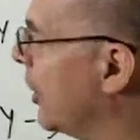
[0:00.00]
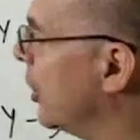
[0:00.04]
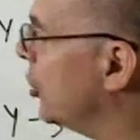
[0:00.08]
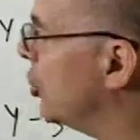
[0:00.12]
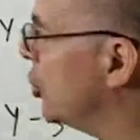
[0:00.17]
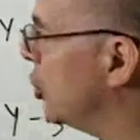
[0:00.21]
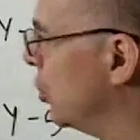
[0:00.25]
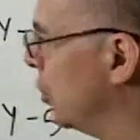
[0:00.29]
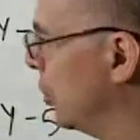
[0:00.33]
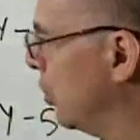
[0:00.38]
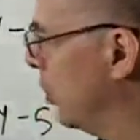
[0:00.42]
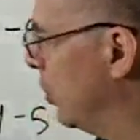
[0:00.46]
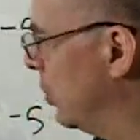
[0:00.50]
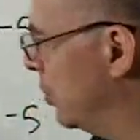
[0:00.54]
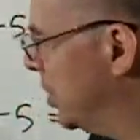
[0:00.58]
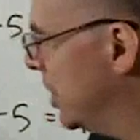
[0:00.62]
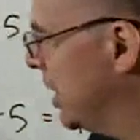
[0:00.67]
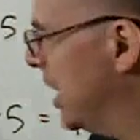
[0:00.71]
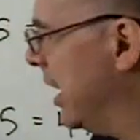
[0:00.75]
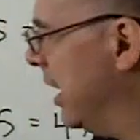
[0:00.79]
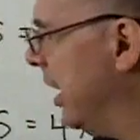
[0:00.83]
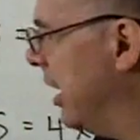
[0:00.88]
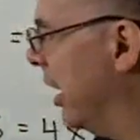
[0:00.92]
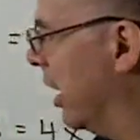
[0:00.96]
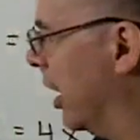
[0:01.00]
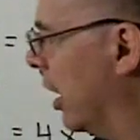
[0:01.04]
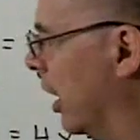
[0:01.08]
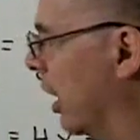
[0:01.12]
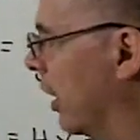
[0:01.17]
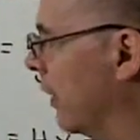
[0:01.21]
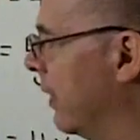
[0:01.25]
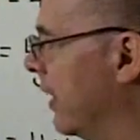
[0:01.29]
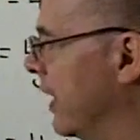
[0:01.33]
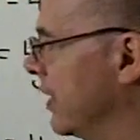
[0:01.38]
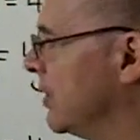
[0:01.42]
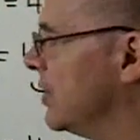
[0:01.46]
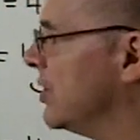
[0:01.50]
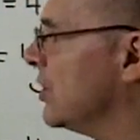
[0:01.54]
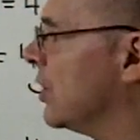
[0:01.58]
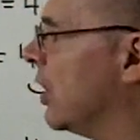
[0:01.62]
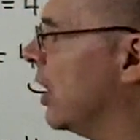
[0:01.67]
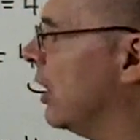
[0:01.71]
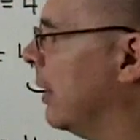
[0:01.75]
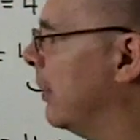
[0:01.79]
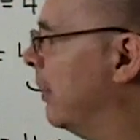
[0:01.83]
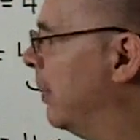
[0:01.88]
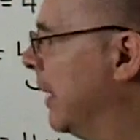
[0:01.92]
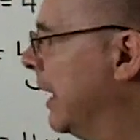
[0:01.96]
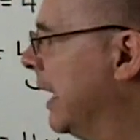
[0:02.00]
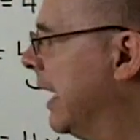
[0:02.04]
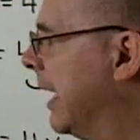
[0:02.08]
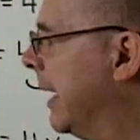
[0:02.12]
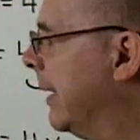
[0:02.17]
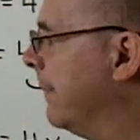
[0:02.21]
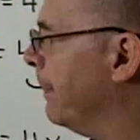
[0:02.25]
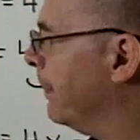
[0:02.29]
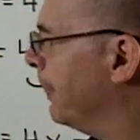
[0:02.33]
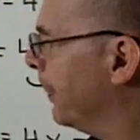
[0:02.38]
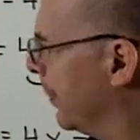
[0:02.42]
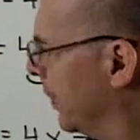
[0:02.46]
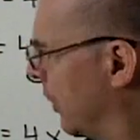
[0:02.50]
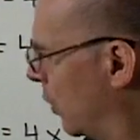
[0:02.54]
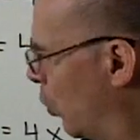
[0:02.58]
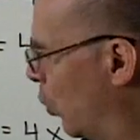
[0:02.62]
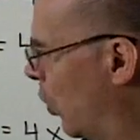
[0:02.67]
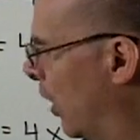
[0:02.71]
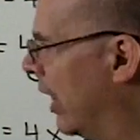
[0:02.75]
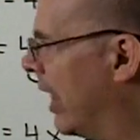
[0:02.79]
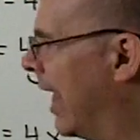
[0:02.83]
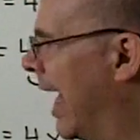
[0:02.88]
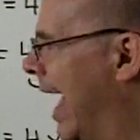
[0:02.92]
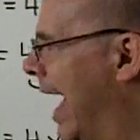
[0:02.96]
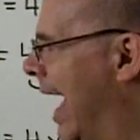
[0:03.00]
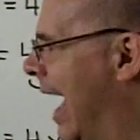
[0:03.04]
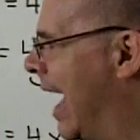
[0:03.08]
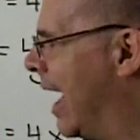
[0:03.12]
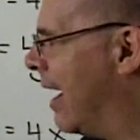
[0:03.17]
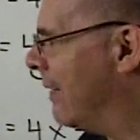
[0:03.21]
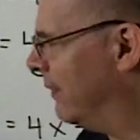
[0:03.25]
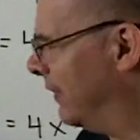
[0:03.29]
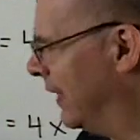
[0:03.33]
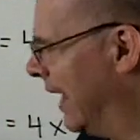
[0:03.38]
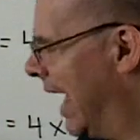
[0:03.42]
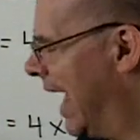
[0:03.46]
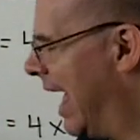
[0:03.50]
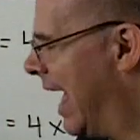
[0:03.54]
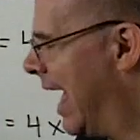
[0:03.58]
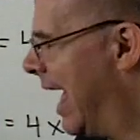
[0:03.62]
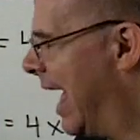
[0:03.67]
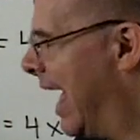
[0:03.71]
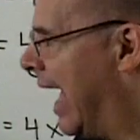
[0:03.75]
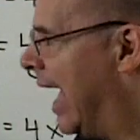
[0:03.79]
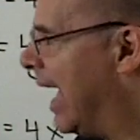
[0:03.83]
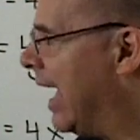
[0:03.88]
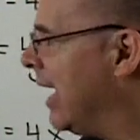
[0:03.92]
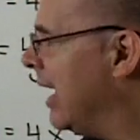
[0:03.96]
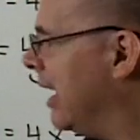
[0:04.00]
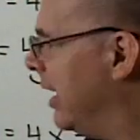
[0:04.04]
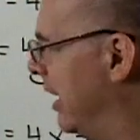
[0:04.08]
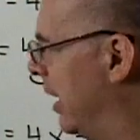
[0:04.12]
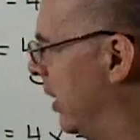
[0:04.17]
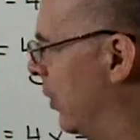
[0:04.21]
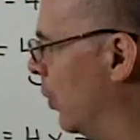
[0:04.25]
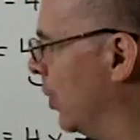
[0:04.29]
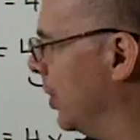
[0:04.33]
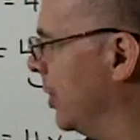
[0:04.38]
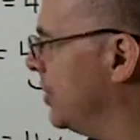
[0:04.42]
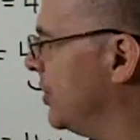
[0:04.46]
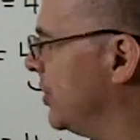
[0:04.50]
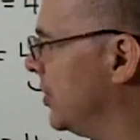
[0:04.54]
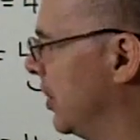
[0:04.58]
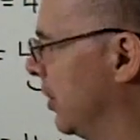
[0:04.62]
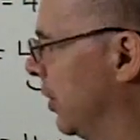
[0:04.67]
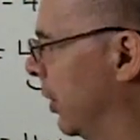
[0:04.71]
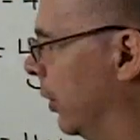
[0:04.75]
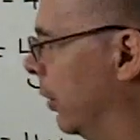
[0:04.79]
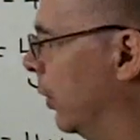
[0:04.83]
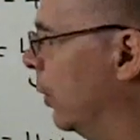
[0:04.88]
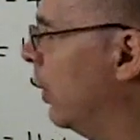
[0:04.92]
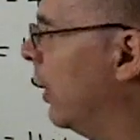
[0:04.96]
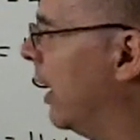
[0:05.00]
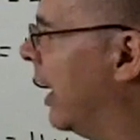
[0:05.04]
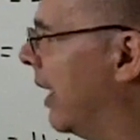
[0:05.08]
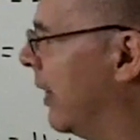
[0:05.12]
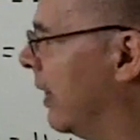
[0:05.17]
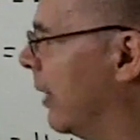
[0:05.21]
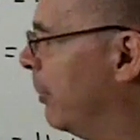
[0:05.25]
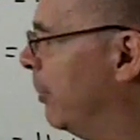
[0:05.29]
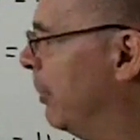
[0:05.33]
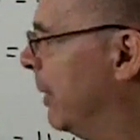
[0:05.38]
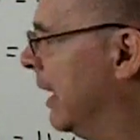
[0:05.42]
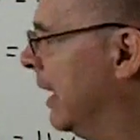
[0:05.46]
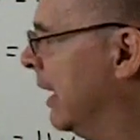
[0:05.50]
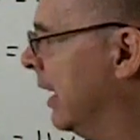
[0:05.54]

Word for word: to choose here, this is going to be, we'll have the A equal to 2 and the B